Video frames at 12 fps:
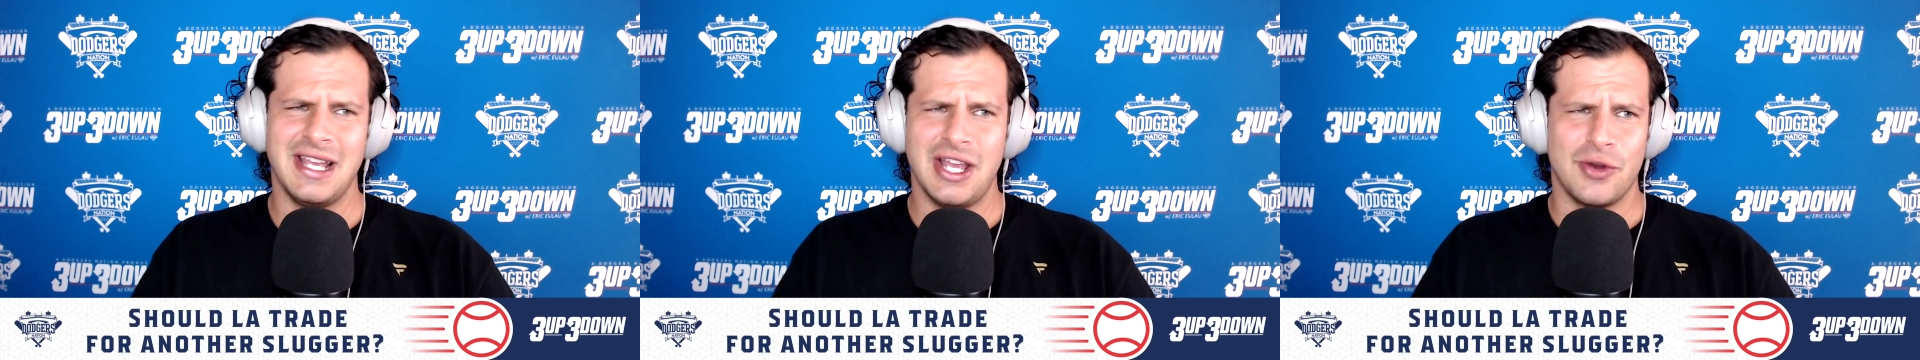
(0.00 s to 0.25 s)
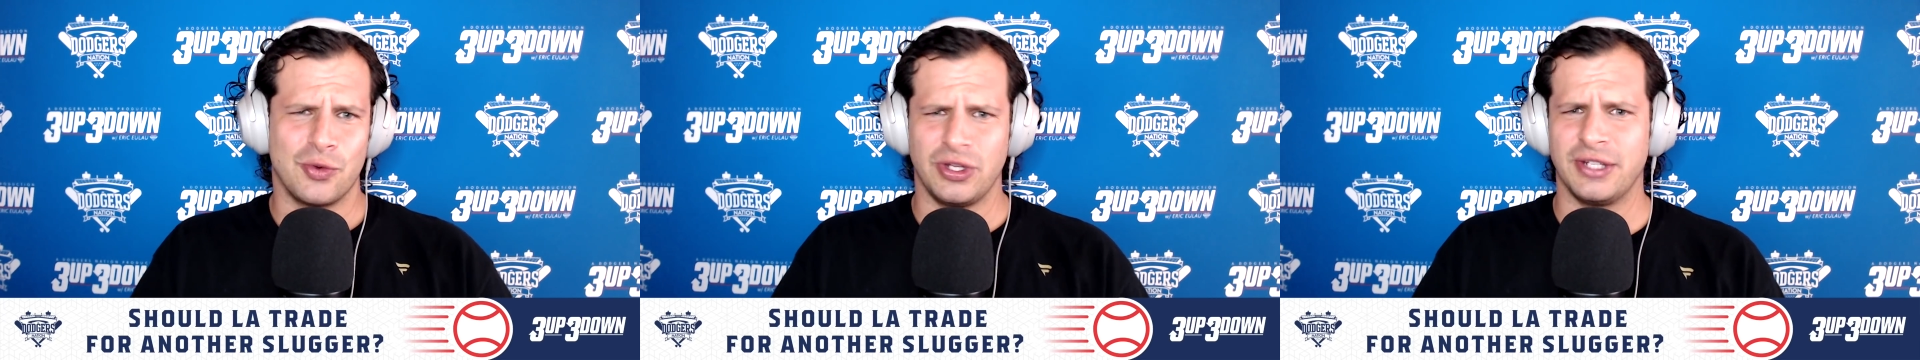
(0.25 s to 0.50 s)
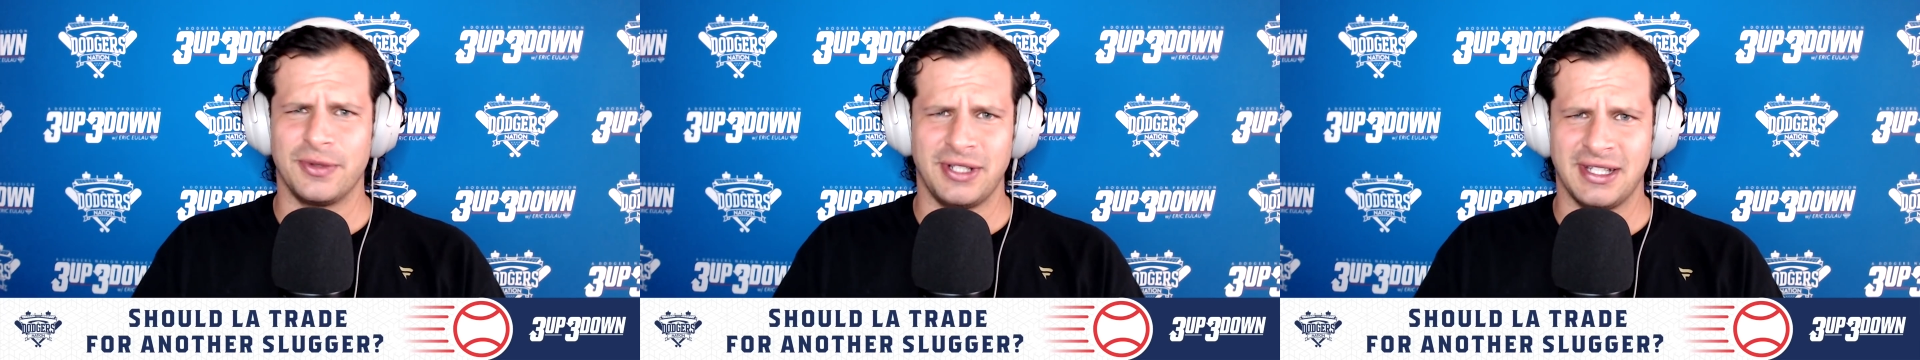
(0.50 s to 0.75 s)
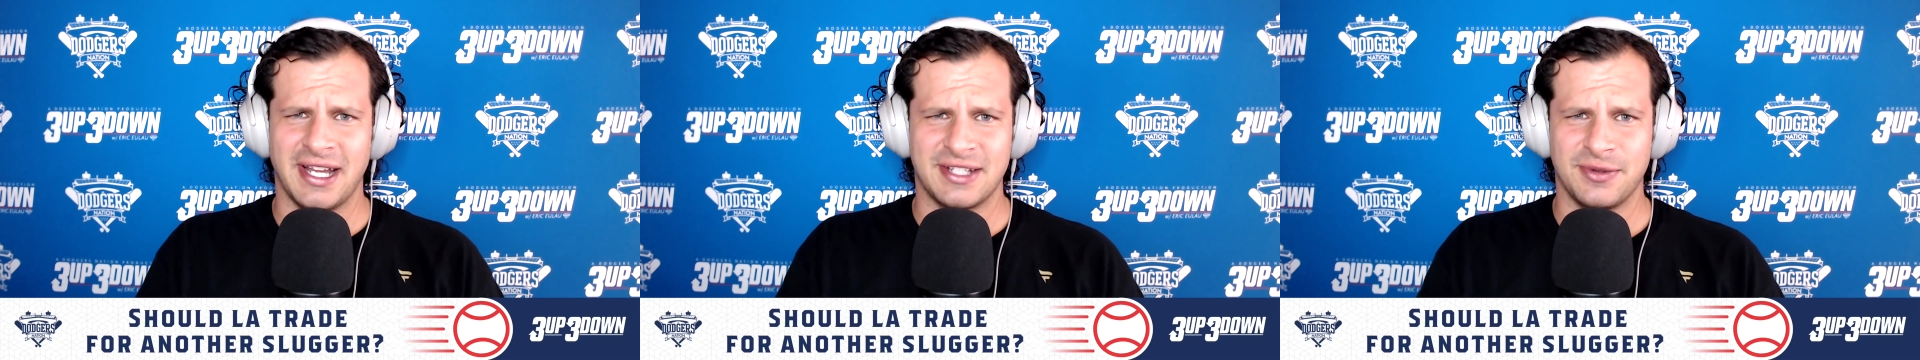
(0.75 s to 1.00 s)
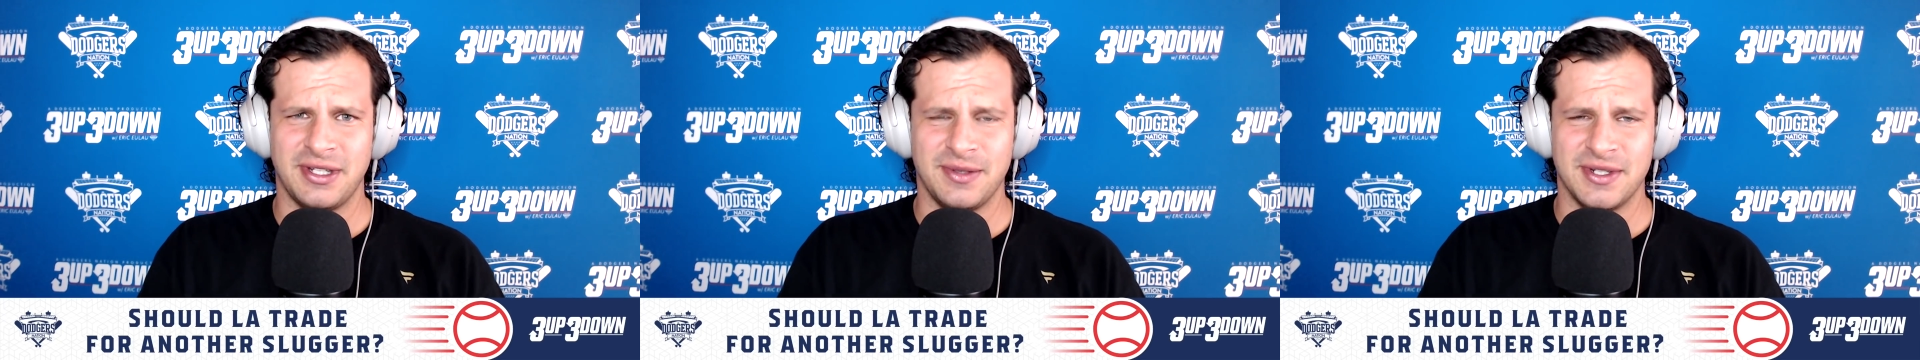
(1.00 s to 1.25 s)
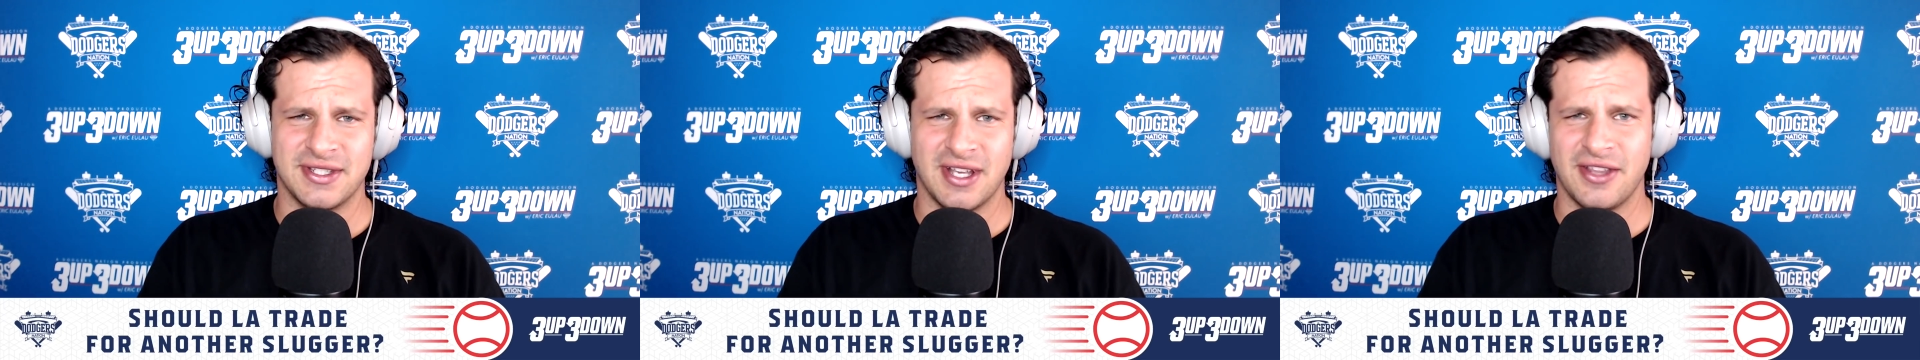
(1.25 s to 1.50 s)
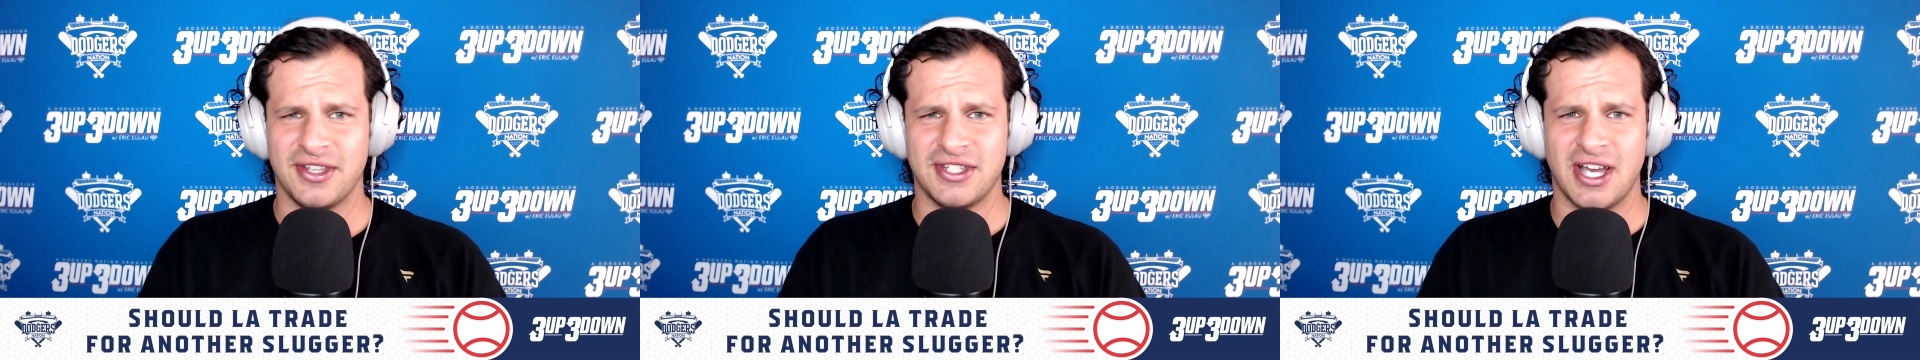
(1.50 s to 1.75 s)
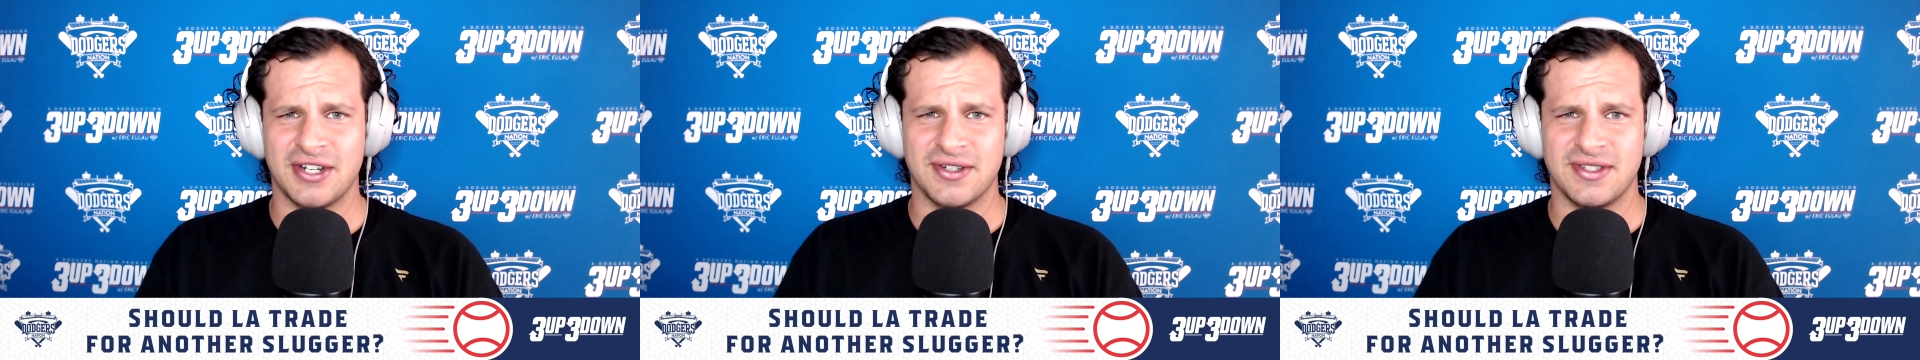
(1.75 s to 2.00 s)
really really liked when he was on the Dodgers